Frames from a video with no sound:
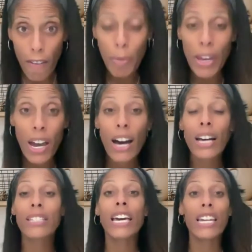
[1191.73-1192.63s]

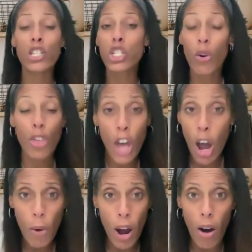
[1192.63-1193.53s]
because it is so
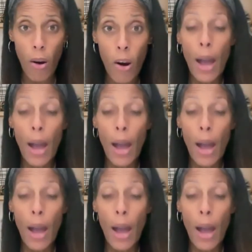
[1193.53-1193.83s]
thorough